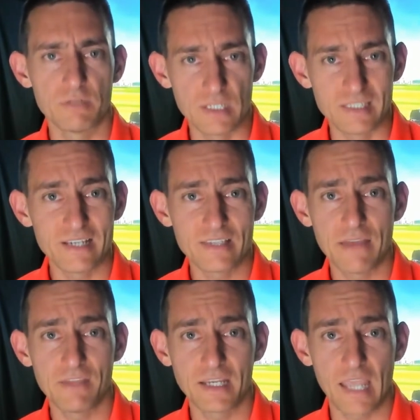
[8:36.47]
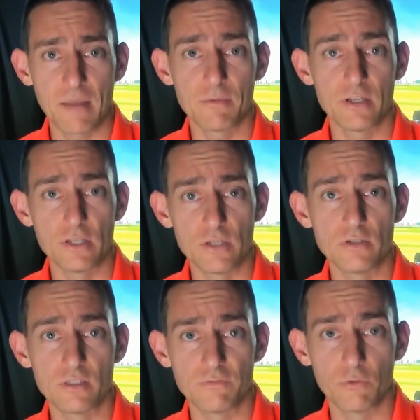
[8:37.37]
is it does have that camera that it
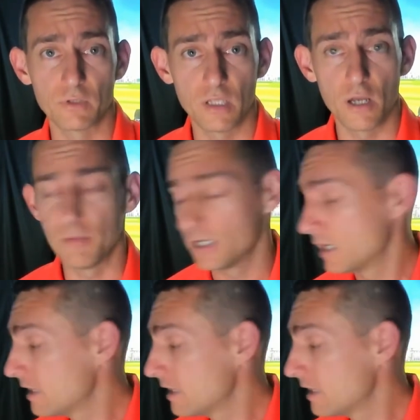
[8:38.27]
uses for alignment.